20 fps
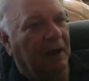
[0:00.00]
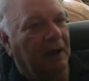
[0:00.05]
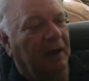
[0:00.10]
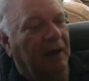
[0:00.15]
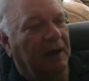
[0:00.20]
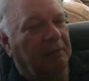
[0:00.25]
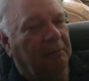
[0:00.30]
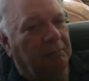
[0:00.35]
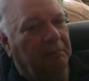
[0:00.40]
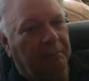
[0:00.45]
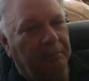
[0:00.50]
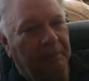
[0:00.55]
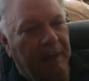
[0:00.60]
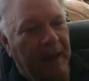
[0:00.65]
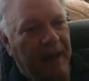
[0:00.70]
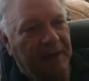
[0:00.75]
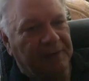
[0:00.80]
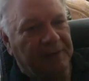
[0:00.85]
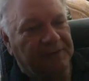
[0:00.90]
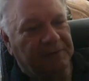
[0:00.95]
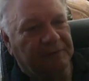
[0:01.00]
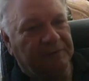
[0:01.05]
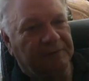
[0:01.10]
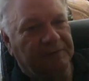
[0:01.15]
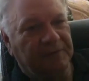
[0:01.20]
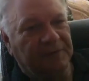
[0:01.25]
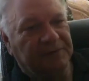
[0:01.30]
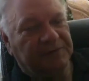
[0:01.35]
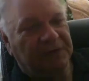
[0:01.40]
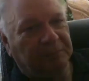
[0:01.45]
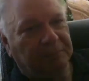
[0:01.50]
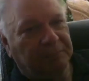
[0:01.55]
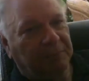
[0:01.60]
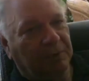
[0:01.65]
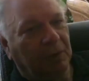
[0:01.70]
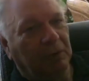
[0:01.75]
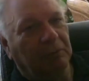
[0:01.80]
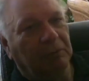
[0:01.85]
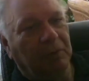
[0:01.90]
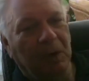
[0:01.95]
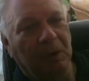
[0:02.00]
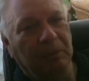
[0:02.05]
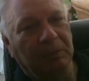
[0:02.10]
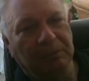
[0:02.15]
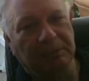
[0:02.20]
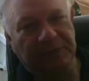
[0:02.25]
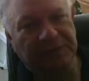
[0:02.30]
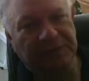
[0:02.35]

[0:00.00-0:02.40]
uh, a pacifistic pro-Roman